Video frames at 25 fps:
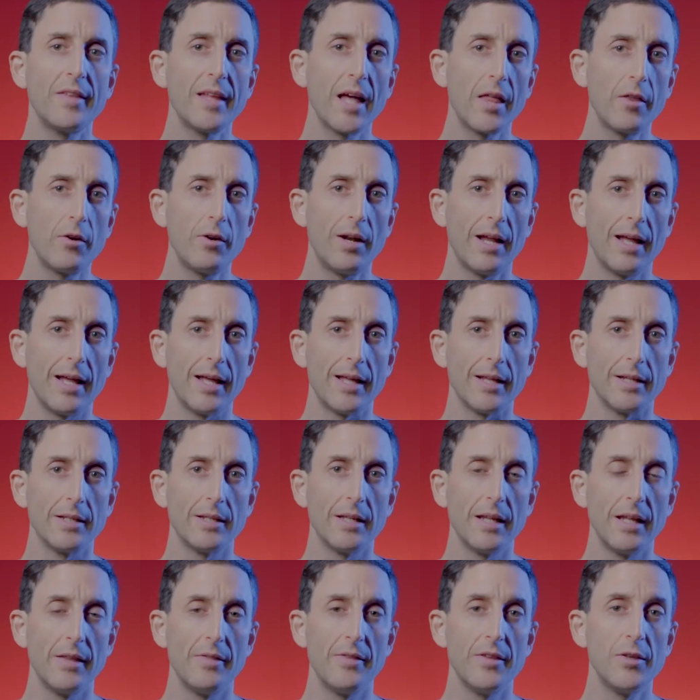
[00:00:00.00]
the other hand,
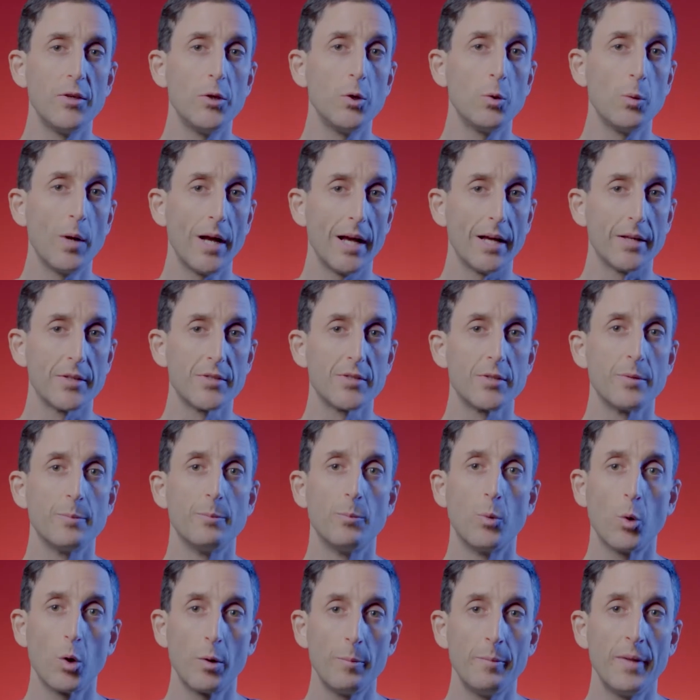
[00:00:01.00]
in the US,
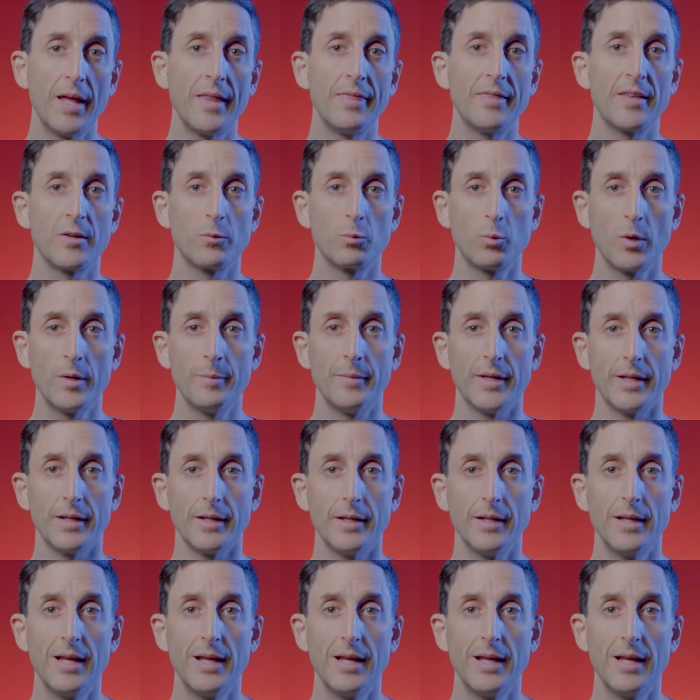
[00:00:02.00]
more men than women